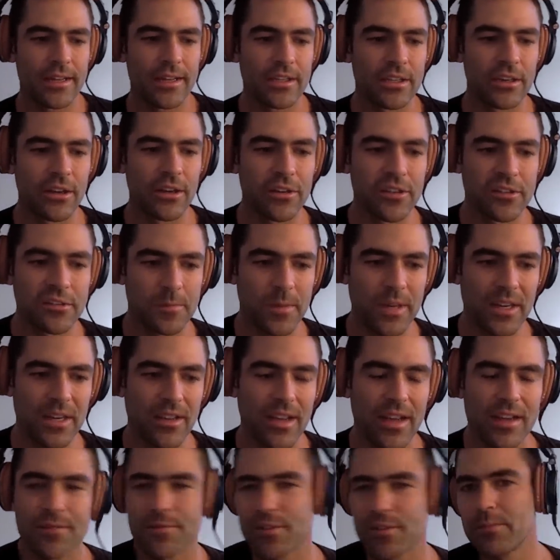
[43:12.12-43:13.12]
know, there's been a
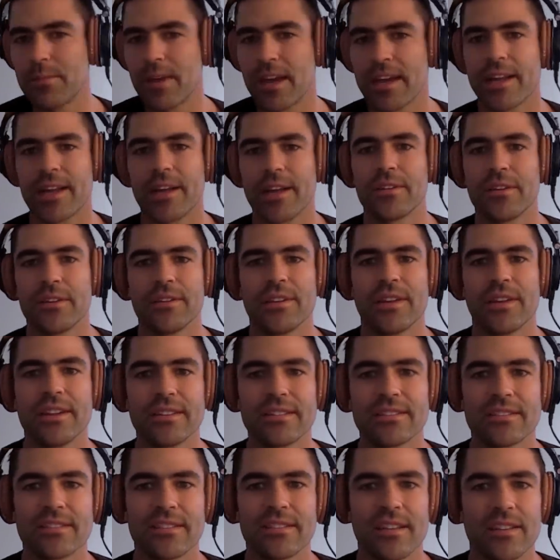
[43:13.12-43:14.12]
lot of feedback out there that it
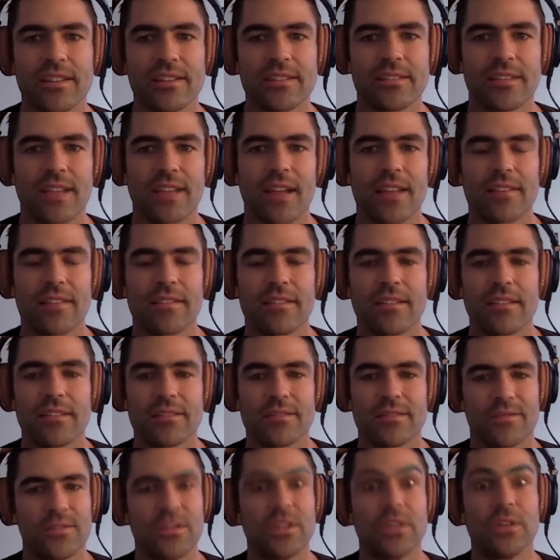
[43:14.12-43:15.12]

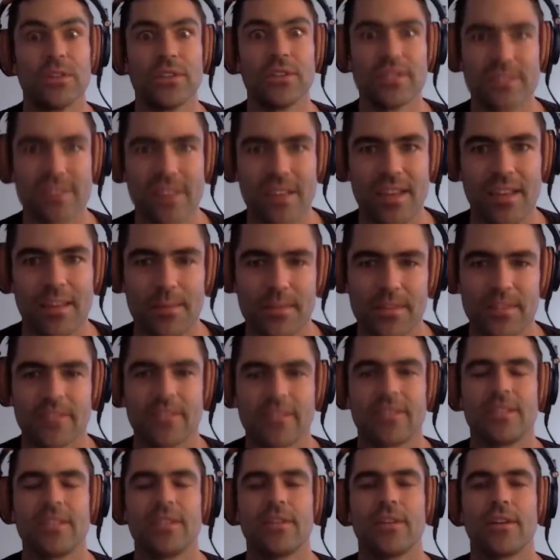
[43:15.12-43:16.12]
doesn't feel the same as
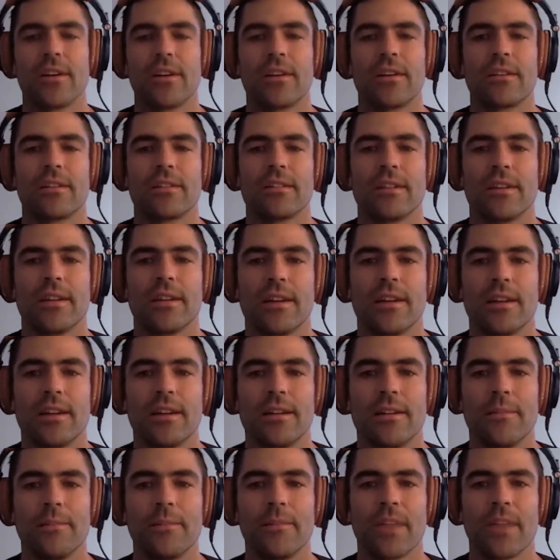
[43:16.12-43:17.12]
the DR
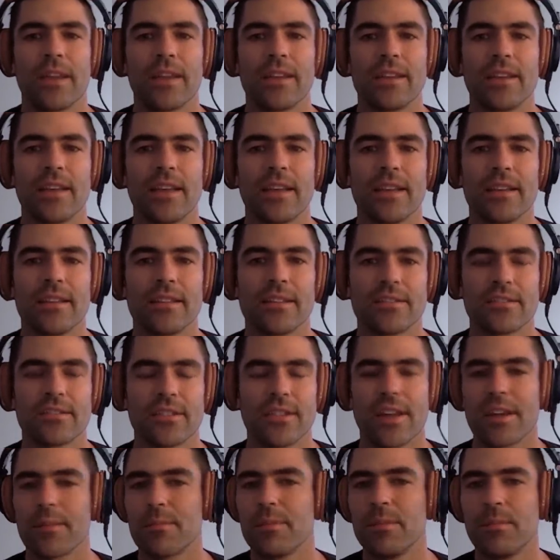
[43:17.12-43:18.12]
98. And there's a
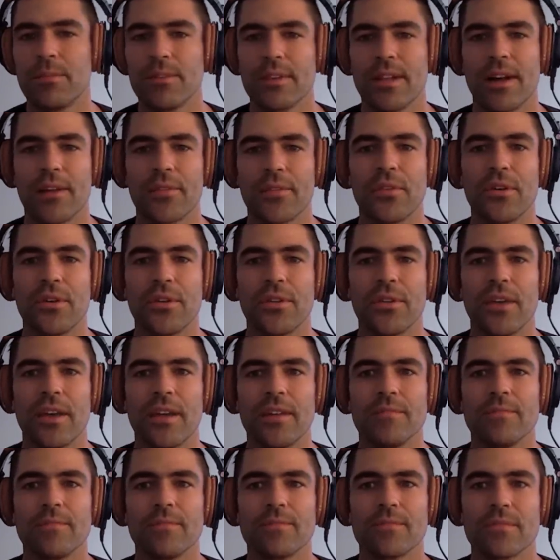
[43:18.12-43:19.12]
lot of people out there
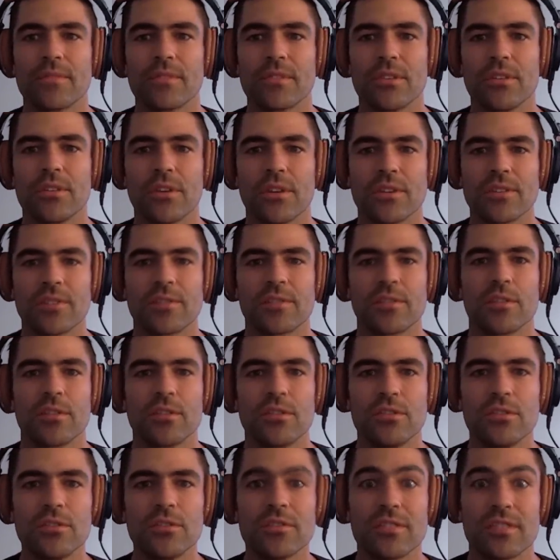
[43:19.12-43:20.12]
that, are still
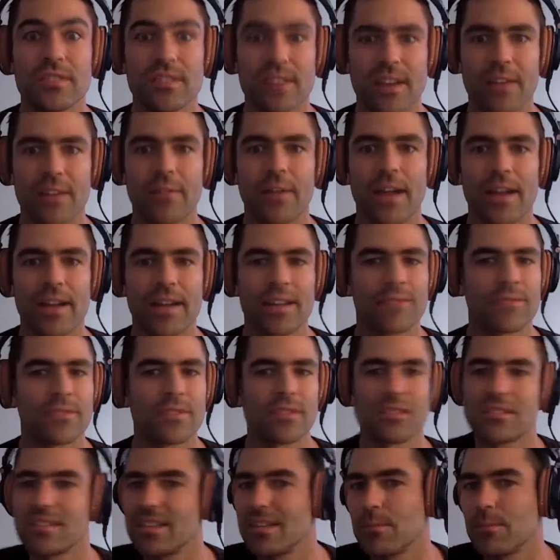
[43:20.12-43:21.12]
using that racket for
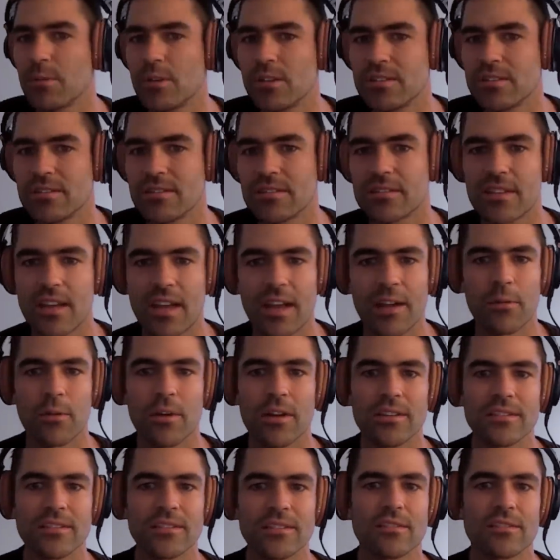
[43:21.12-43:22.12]
the same reasons that I
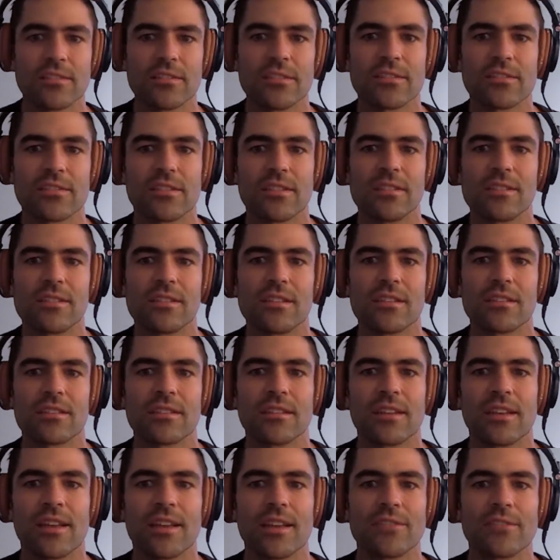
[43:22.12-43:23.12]
was. It's just that
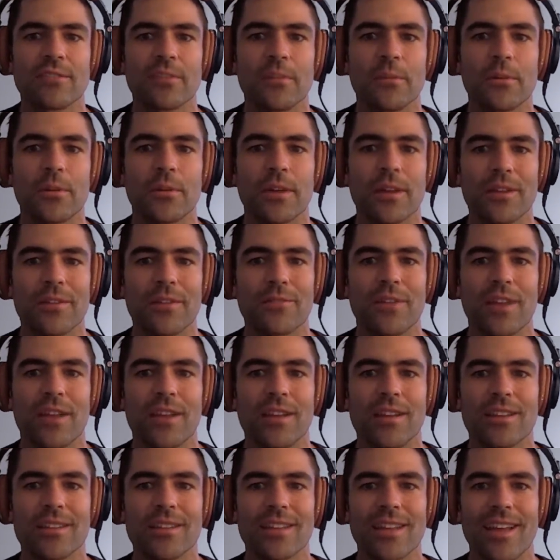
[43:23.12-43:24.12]
they had trouble kind of
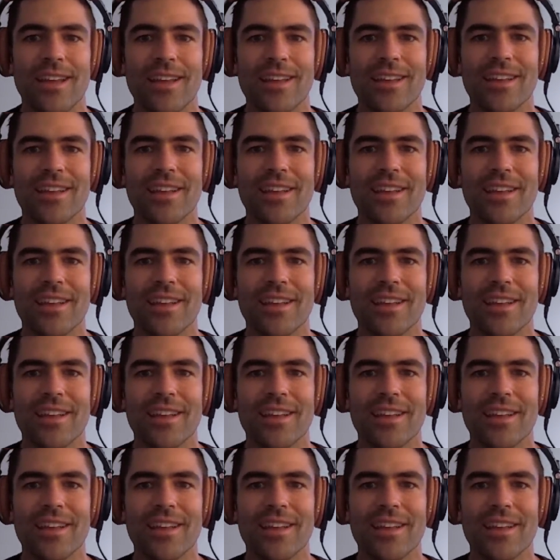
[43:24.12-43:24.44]
finding that